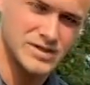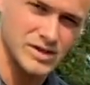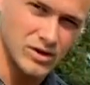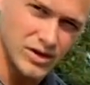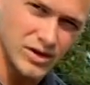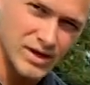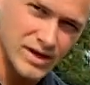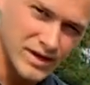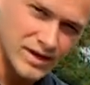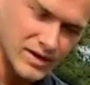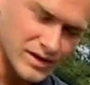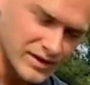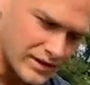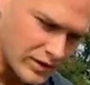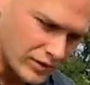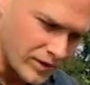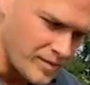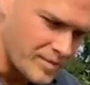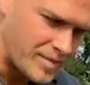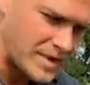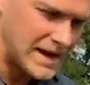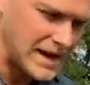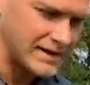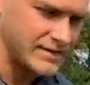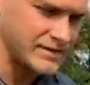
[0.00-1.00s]
They'll
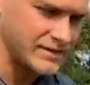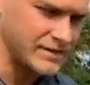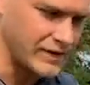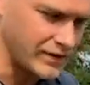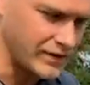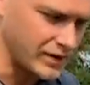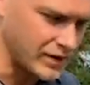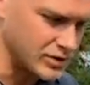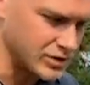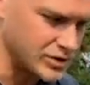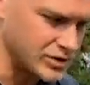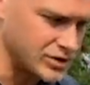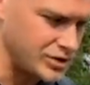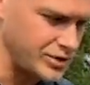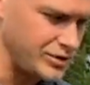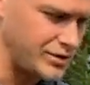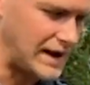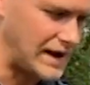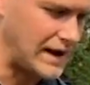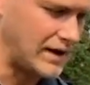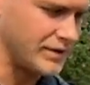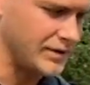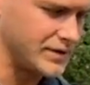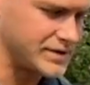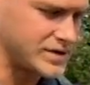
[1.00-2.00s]
impact and then they'll shoot
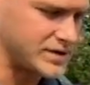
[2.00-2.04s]
out.